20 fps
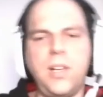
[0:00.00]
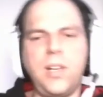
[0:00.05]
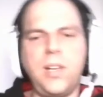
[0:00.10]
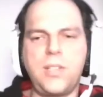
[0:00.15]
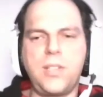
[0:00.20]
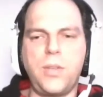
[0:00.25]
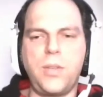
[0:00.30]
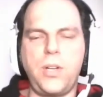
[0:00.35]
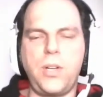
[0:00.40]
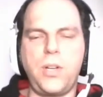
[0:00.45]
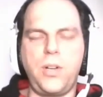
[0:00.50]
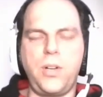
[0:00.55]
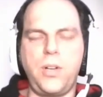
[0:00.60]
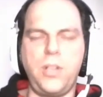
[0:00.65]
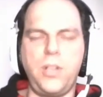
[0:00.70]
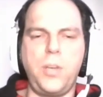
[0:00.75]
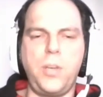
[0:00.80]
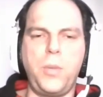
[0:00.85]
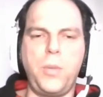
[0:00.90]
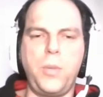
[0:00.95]
So there are a
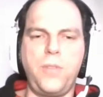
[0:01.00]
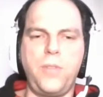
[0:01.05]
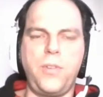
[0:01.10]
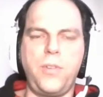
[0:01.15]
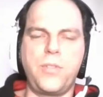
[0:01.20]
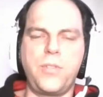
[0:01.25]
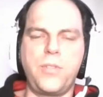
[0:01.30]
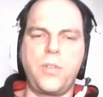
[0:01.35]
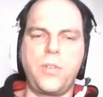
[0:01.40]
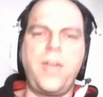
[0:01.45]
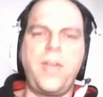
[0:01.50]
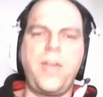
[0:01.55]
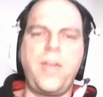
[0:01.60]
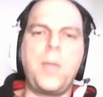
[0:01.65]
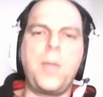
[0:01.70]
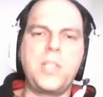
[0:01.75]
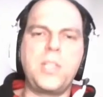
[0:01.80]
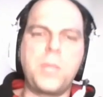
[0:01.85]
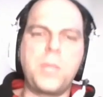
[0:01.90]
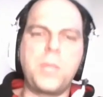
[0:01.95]
number of of sort of
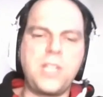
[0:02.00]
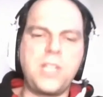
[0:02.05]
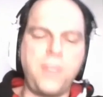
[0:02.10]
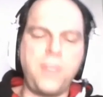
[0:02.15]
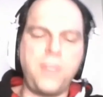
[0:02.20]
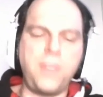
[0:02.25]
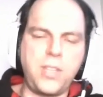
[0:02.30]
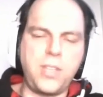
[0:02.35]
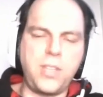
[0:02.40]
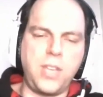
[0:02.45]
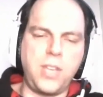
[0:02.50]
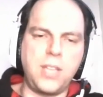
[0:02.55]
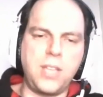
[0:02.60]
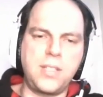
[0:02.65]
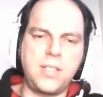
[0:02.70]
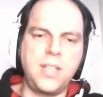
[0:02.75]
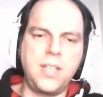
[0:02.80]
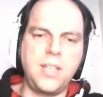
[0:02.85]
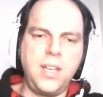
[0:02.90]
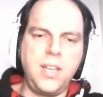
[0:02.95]
ML-specific
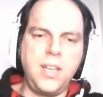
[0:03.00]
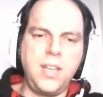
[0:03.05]
things mm-hmm.